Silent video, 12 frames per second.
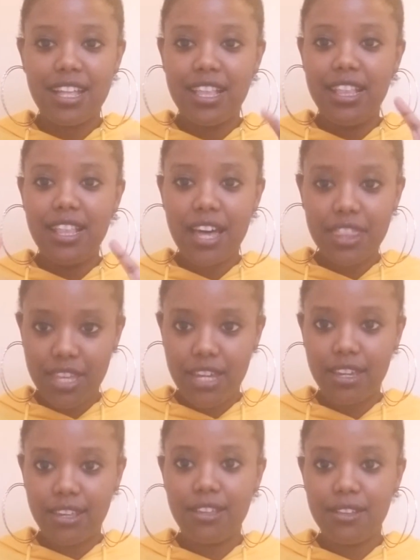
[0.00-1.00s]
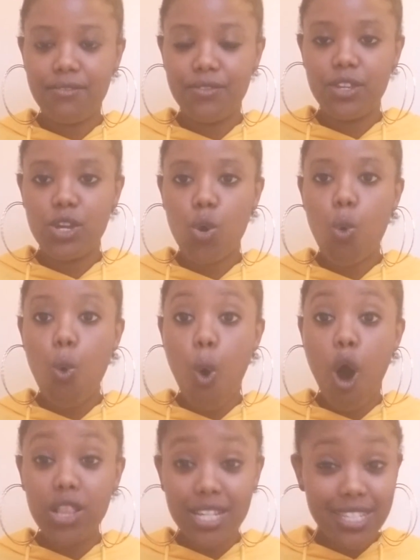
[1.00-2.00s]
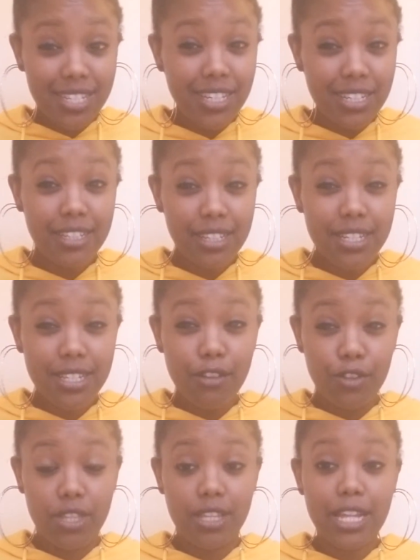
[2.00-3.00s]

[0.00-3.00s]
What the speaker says: Nothing. Quality is everything.